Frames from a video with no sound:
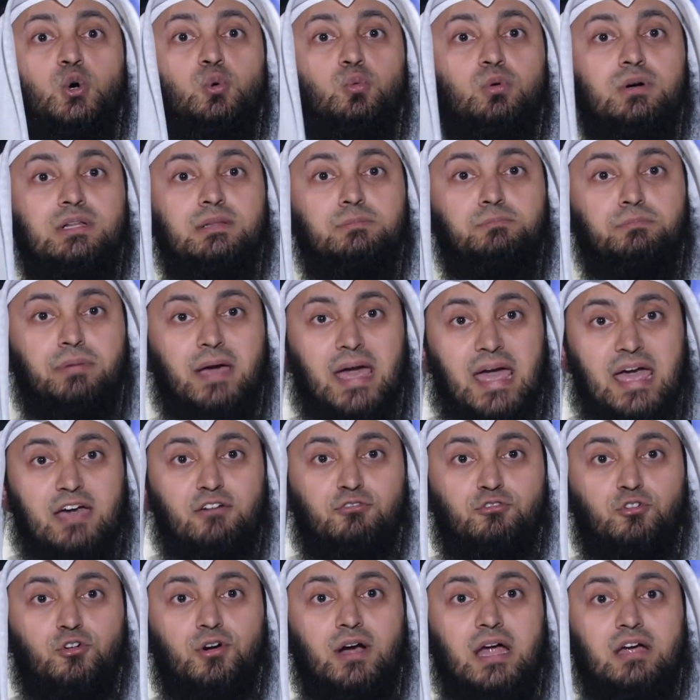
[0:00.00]
will pay
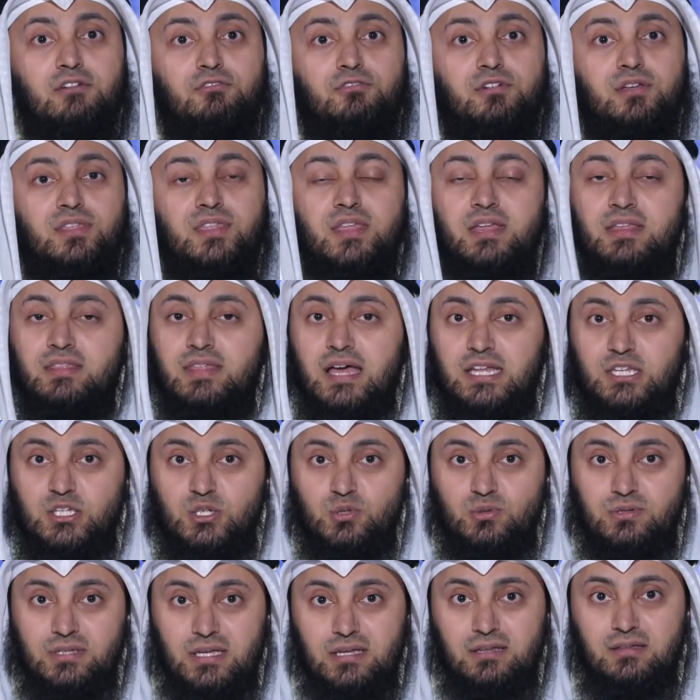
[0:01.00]
for everything that
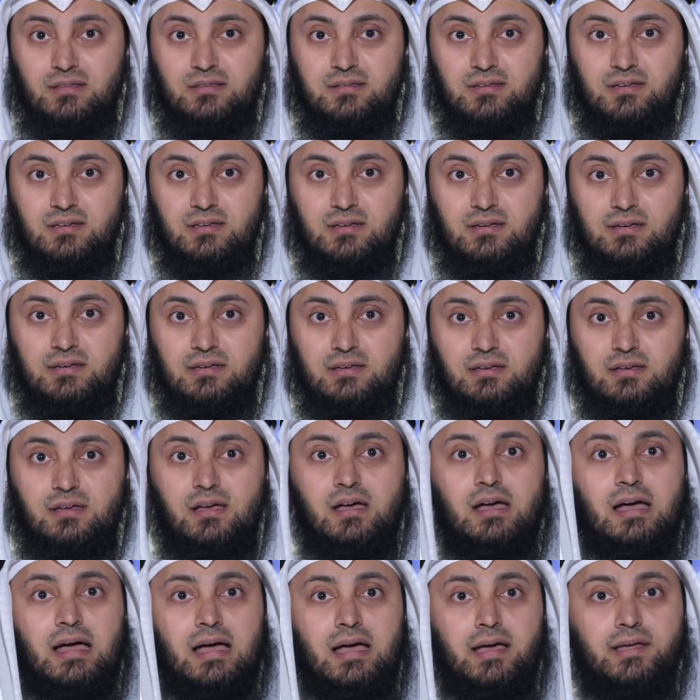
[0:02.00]
you did,
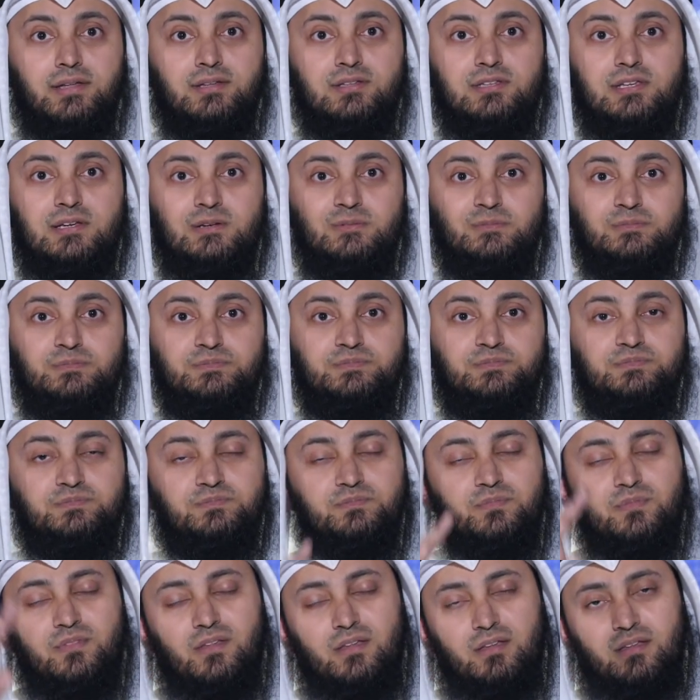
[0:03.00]
and
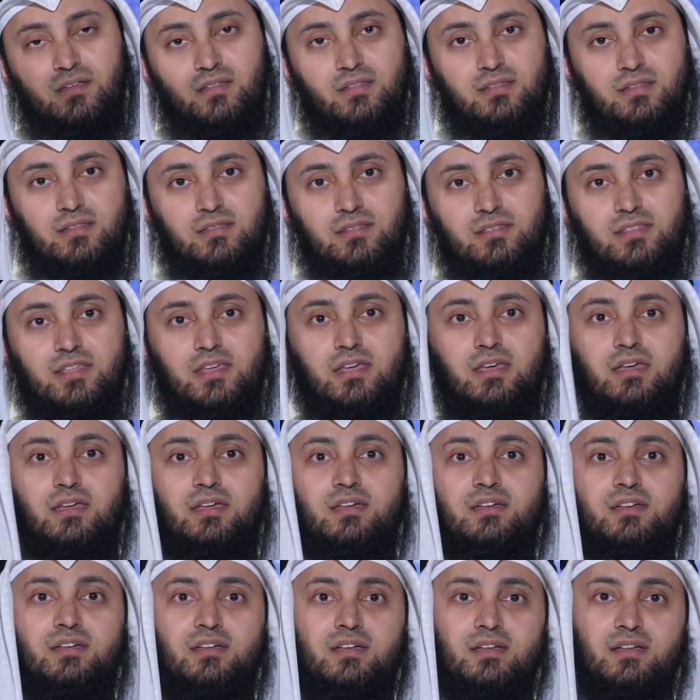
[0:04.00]
the
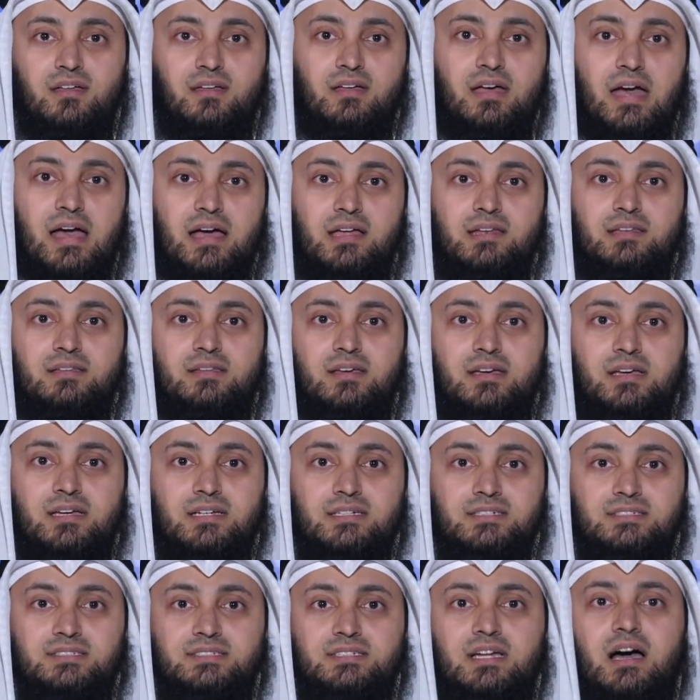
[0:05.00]
end
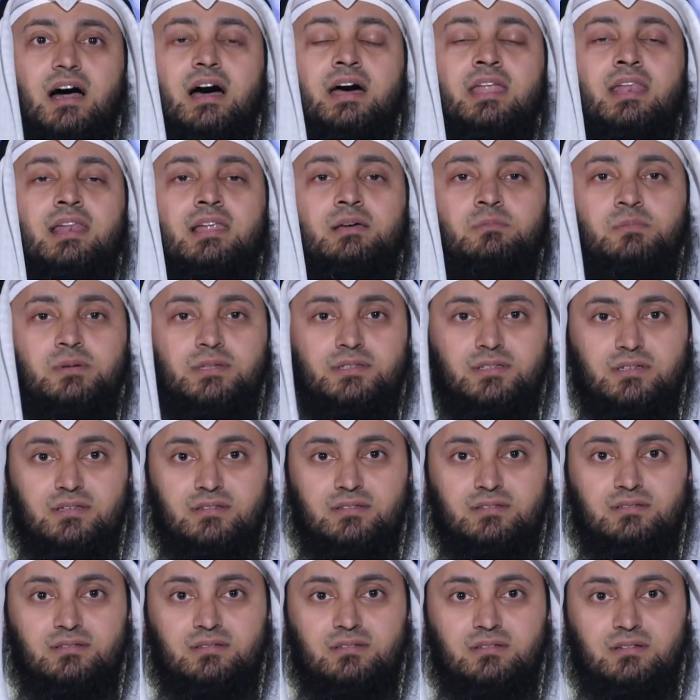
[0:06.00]
is
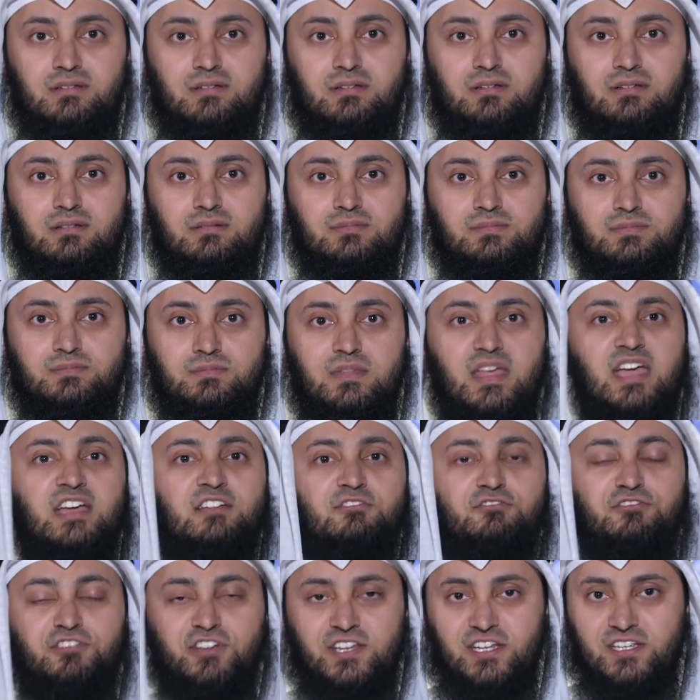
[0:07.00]
unlimited,
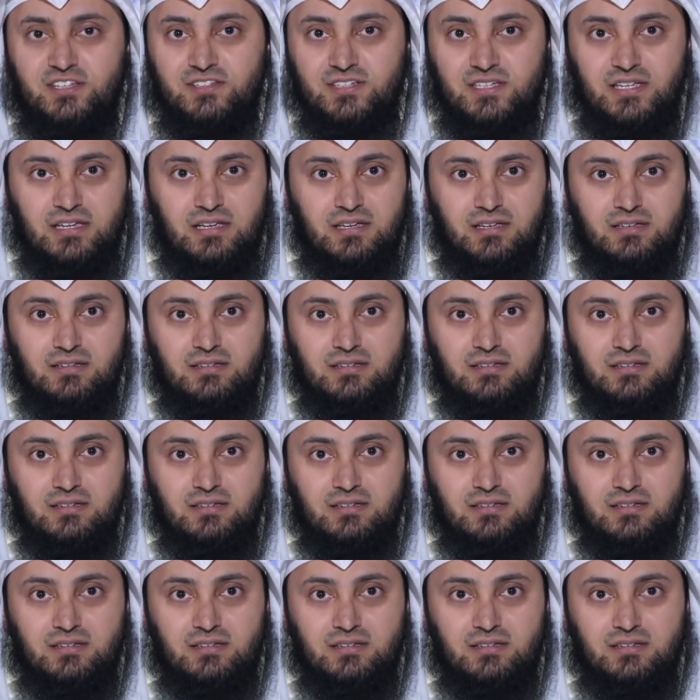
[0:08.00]
infinity,